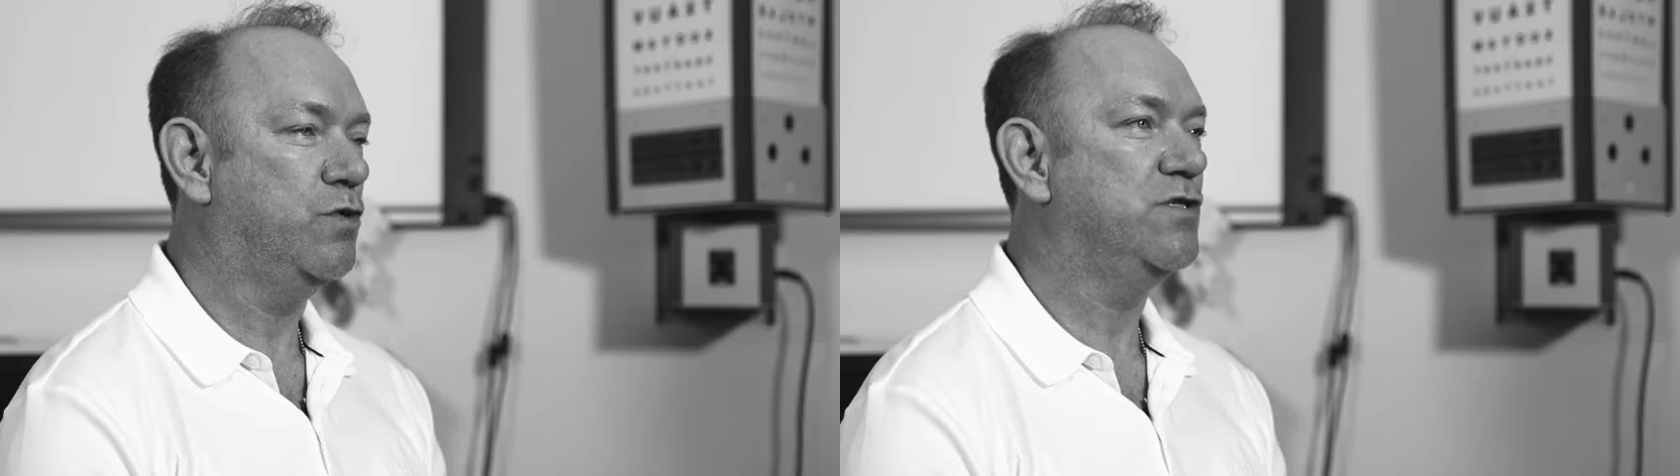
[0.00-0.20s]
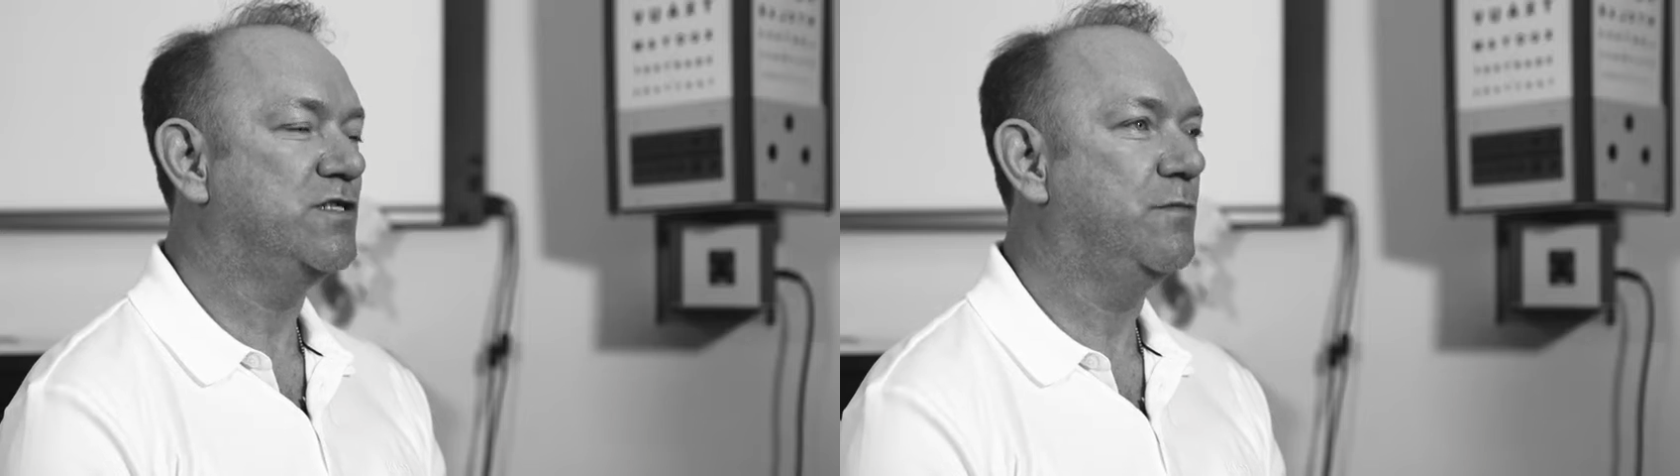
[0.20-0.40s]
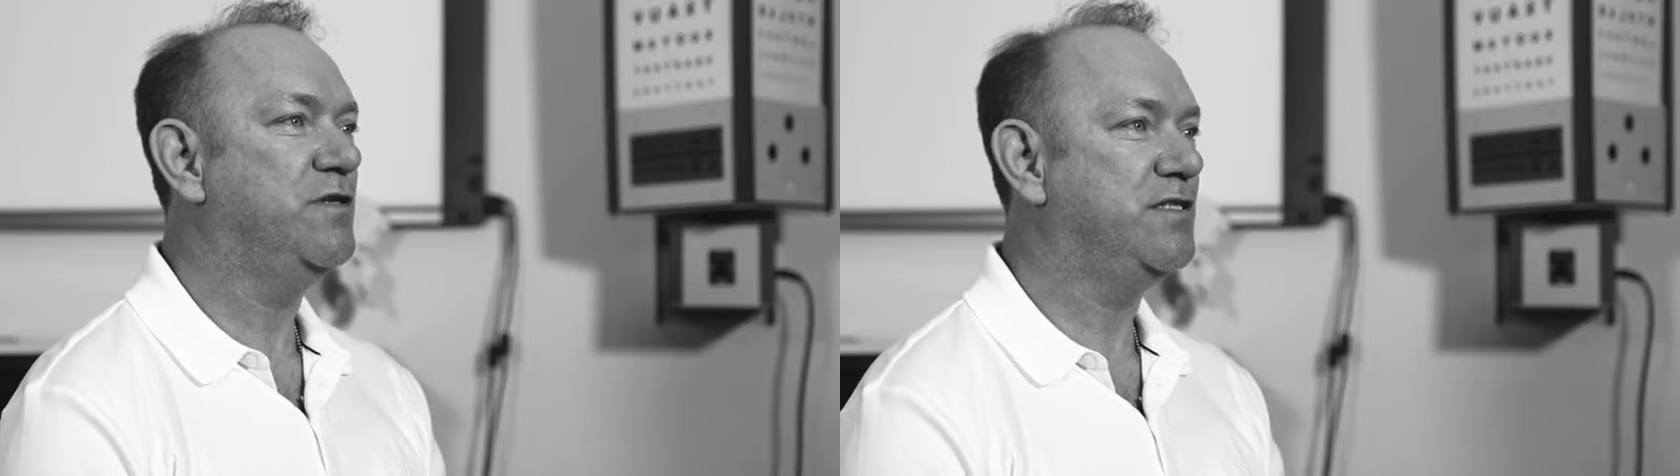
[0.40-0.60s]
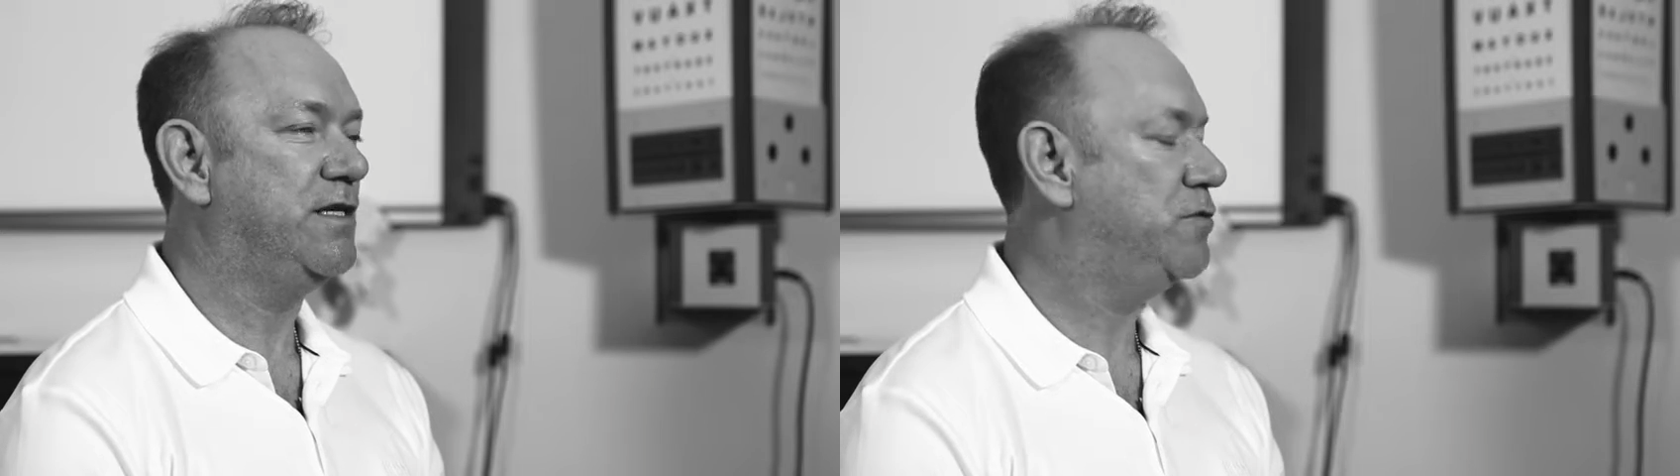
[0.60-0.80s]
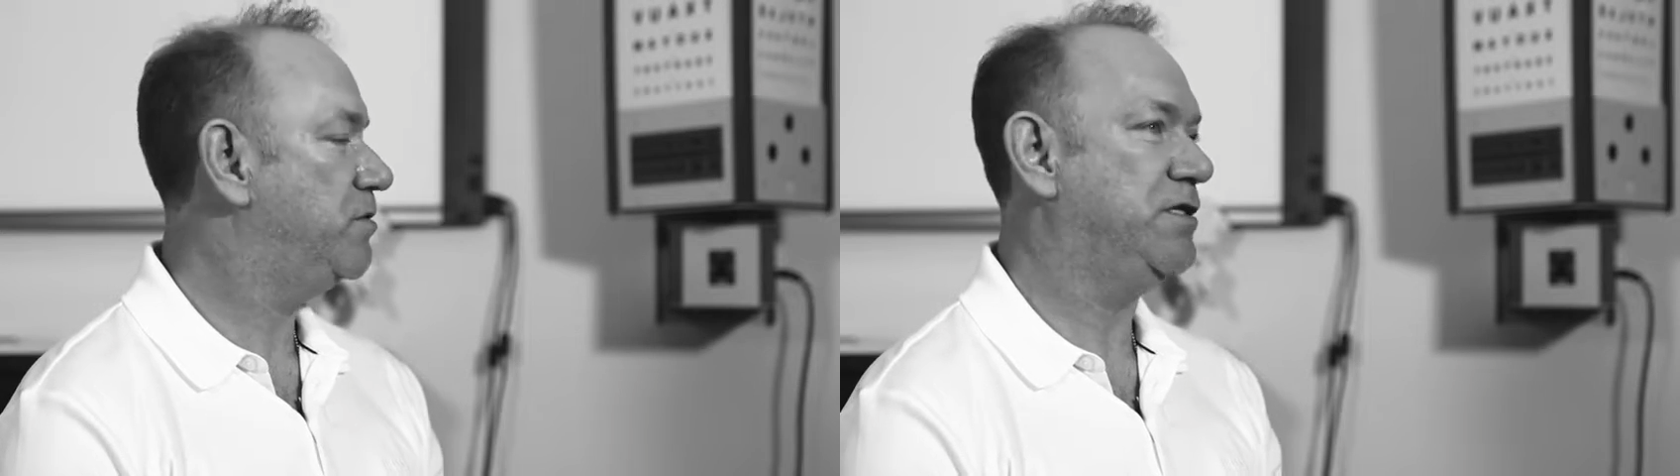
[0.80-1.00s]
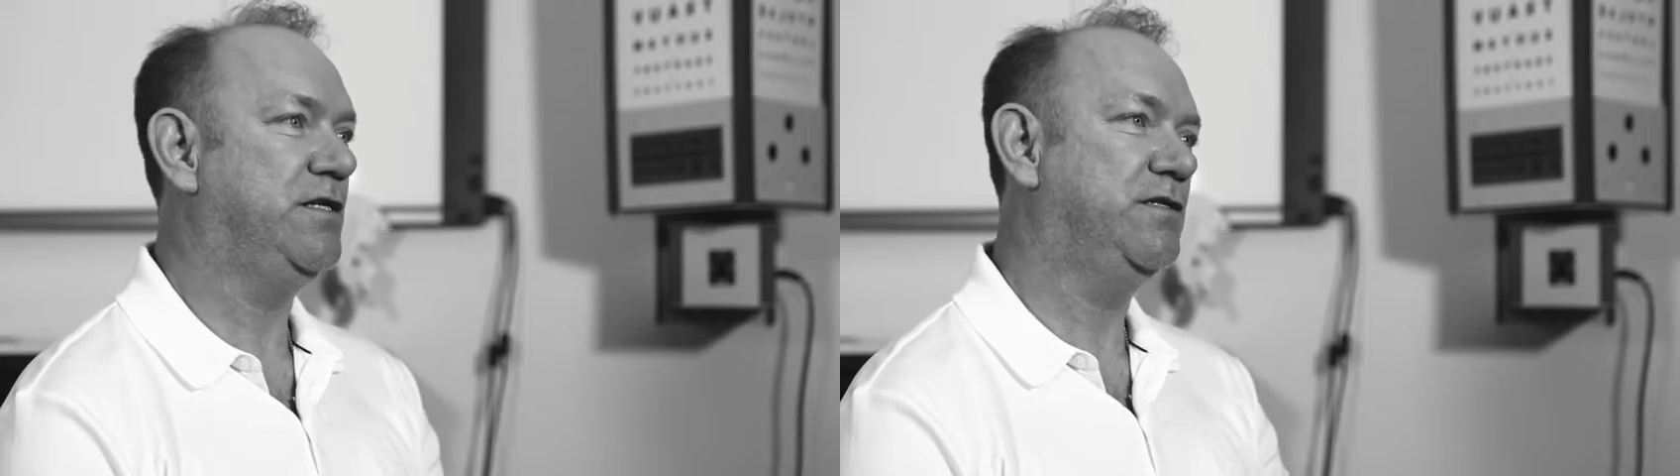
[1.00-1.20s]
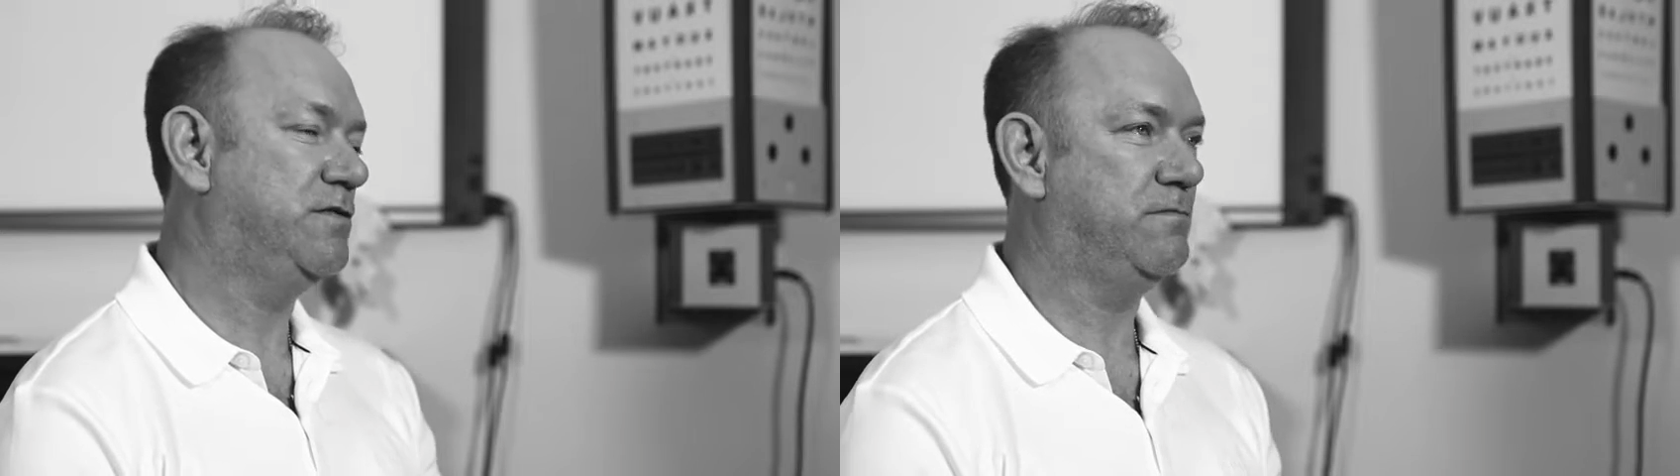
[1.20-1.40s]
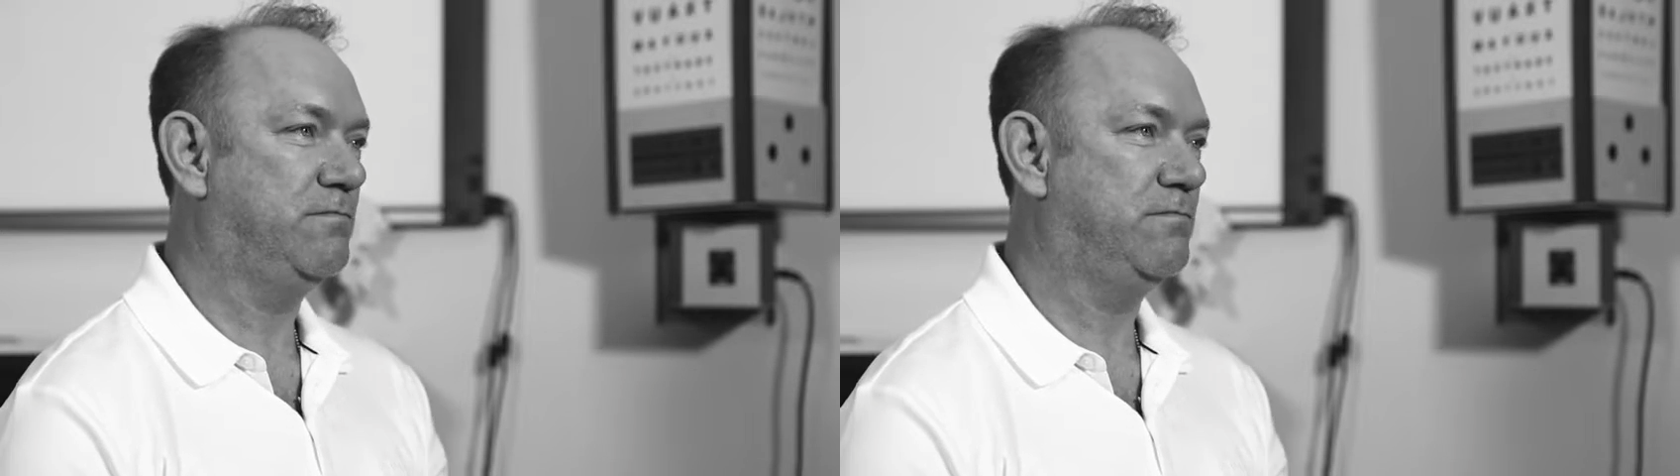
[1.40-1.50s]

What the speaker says: wasn't somebody saying, oh, you need